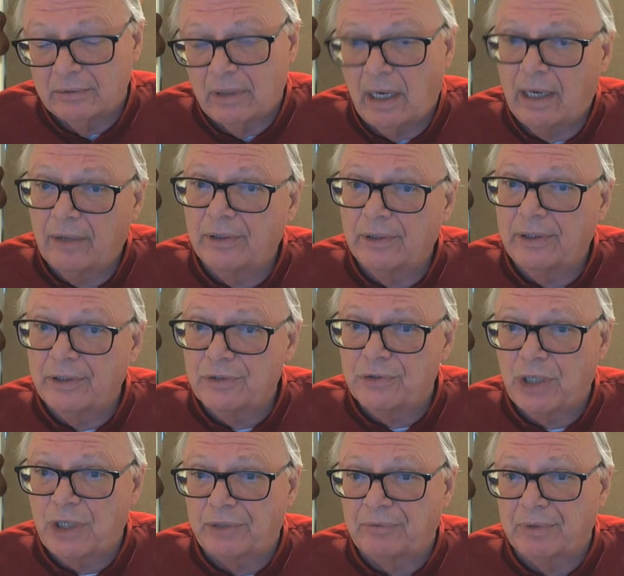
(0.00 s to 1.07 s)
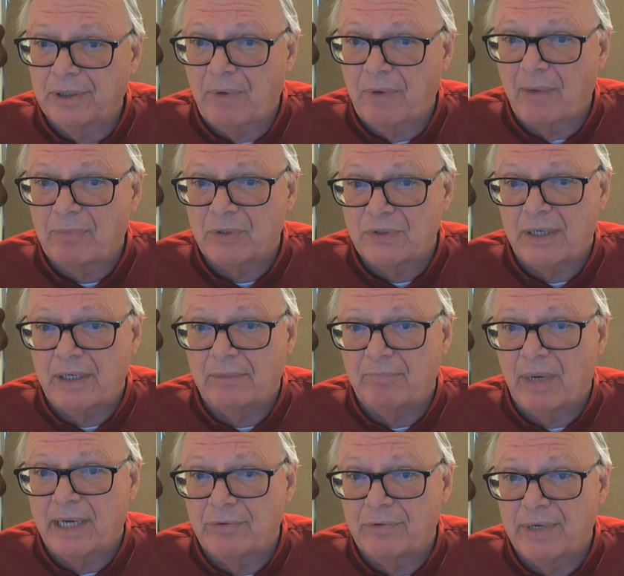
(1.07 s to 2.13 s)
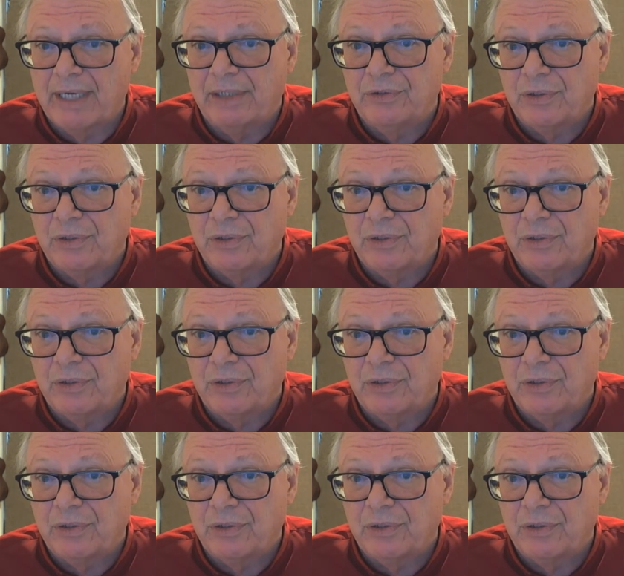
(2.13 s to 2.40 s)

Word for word: Ireland is generally represented by green,